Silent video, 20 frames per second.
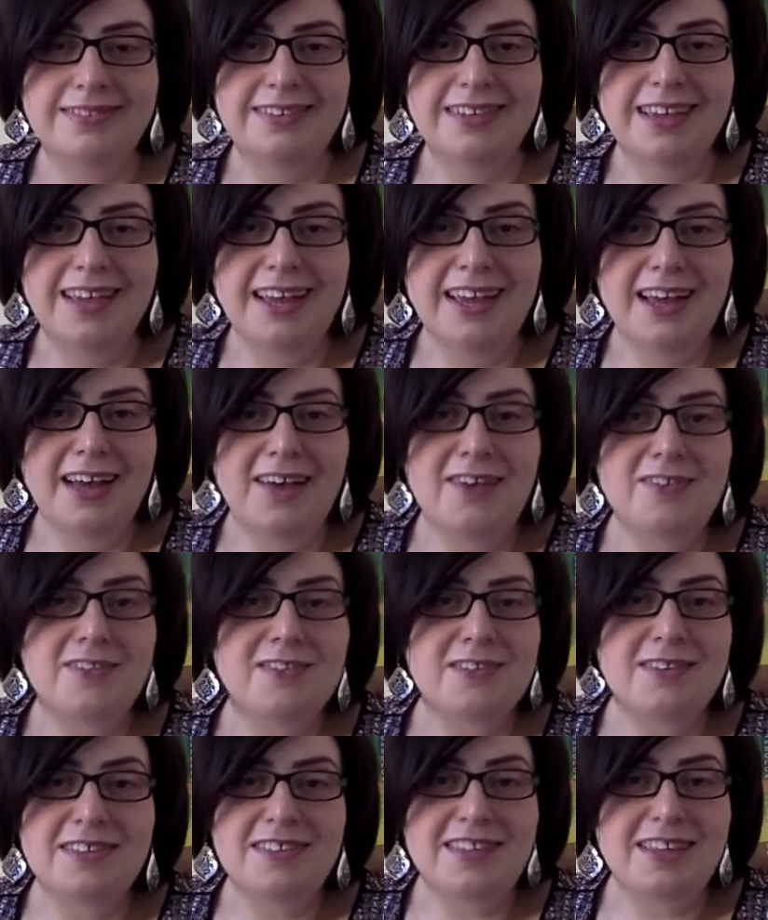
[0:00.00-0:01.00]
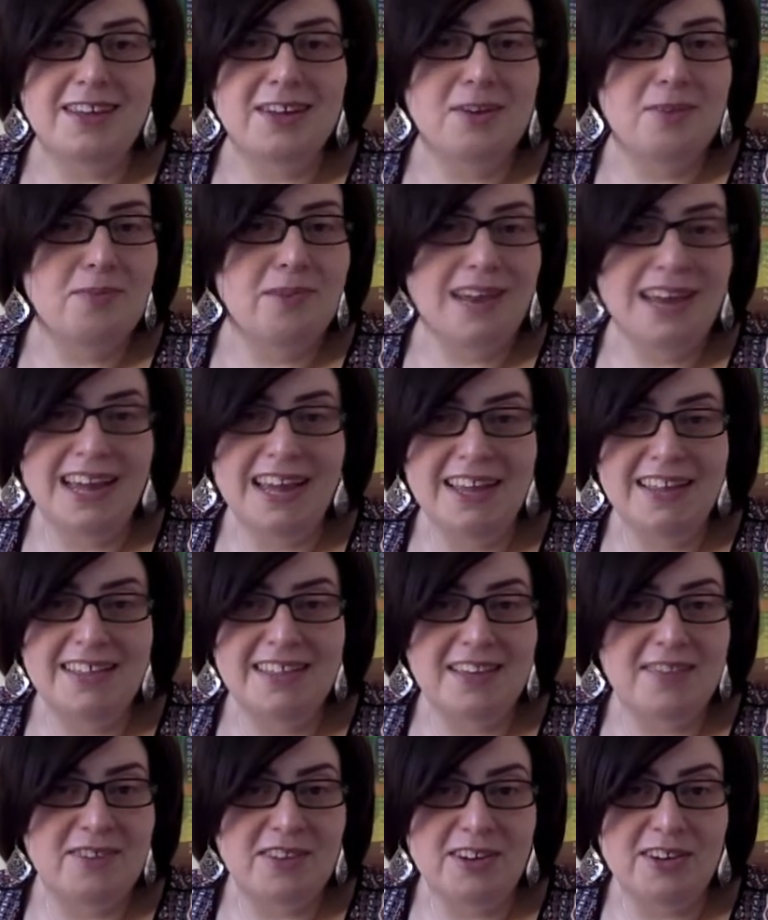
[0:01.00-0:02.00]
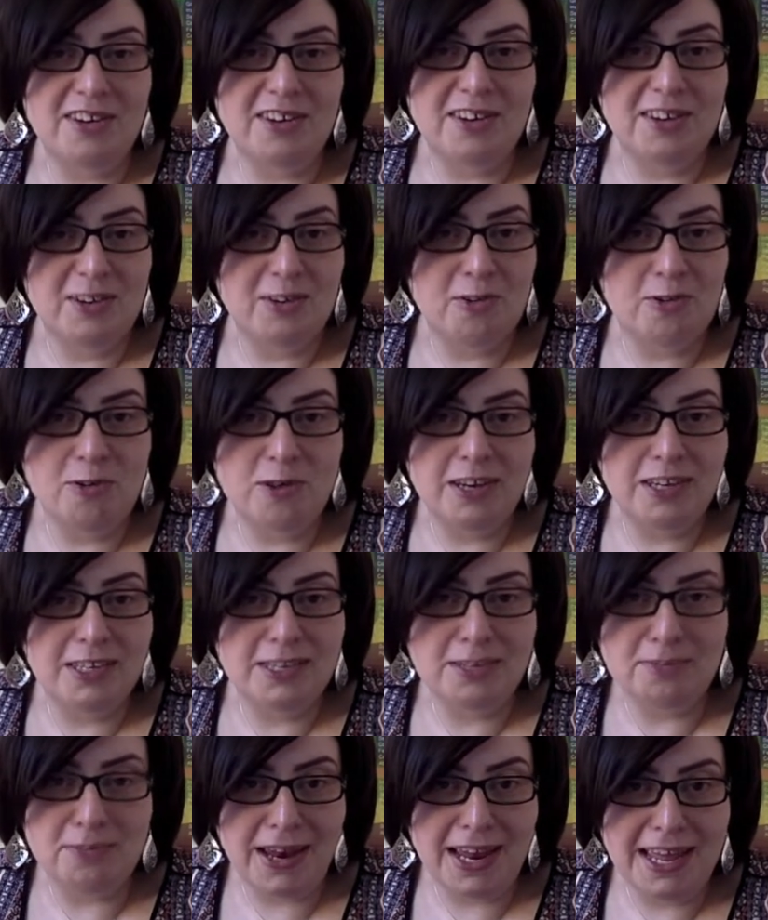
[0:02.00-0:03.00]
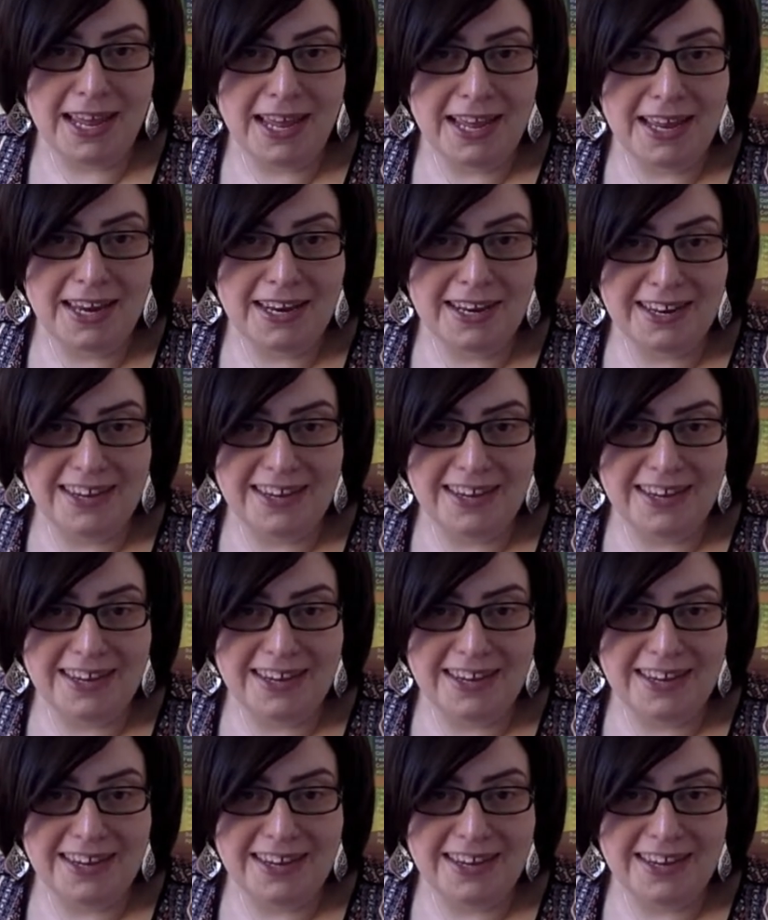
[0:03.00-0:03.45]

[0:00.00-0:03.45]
I was going to say your plans haven't gone according to plan.